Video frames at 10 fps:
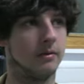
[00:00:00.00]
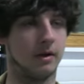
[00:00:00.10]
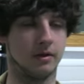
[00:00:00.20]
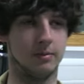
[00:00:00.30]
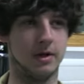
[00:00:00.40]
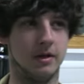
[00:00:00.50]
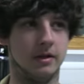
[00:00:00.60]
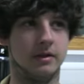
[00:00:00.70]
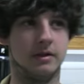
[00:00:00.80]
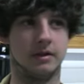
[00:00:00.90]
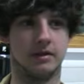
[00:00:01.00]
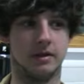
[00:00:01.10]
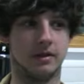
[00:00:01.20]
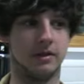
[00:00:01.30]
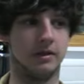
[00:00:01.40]
Walter Murch. I
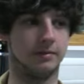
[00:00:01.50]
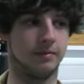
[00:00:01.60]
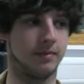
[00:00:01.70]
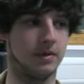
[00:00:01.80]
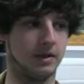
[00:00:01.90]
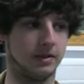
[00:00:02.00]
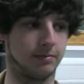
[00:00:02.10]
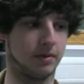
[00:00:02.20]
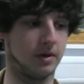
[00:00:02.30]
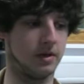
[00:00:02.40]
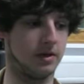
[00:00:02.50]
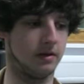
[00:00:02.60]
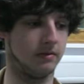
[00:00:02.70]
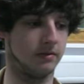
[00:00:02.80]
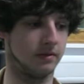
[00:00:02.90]
think he's
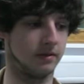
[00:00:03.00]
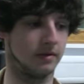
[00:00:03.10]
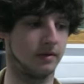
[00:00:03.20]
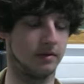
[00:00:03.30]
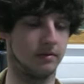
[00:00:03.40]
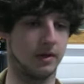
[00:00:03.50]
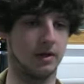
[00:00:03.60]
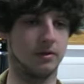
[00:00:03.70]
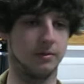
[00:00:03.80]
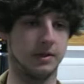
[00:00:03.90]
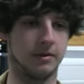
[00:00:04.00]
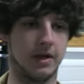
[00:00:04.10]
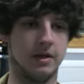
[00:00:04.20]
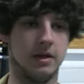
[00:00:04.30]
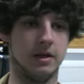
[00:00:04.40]
pretty, when it comes to
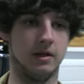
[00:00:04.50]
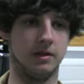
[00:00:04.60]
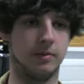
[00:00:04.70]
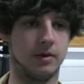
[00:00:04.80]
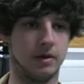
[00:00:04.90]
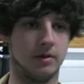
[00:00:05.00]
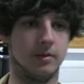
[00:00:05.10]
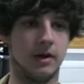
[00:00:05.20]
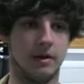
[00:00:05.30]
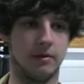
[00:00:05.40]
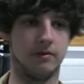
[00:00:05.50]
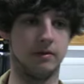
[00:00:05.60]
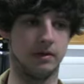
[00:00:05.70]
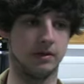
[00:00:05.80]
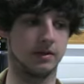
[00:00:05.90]
editing, he's pretty up there with
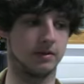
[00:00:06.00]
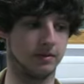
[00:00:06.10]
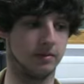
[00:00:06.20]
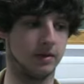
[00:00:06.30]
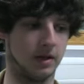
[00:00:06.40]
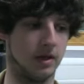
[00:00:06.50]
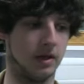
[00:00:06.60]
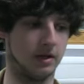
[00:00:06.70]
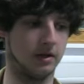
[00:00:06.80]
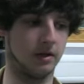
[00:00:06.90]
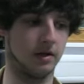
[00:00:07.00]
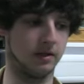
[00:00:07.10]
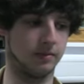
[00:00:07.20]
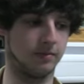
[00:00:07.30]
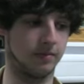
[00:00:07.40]
he's
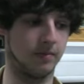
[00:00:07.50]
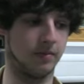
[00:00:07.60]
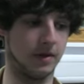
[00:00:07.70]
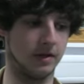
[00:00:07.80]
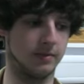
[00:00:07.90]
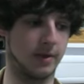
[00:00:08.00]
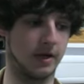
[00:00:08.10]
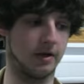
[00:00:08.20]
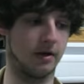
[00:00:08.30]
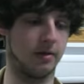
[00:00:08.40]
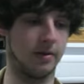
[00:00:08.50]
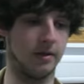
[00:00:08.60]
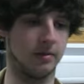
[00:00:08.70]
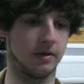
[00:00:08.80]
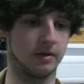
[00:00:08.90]
inspired a lot of
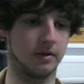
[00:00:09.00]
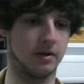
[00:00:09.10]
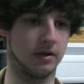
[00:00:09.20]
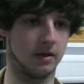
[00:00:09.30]
people, I think.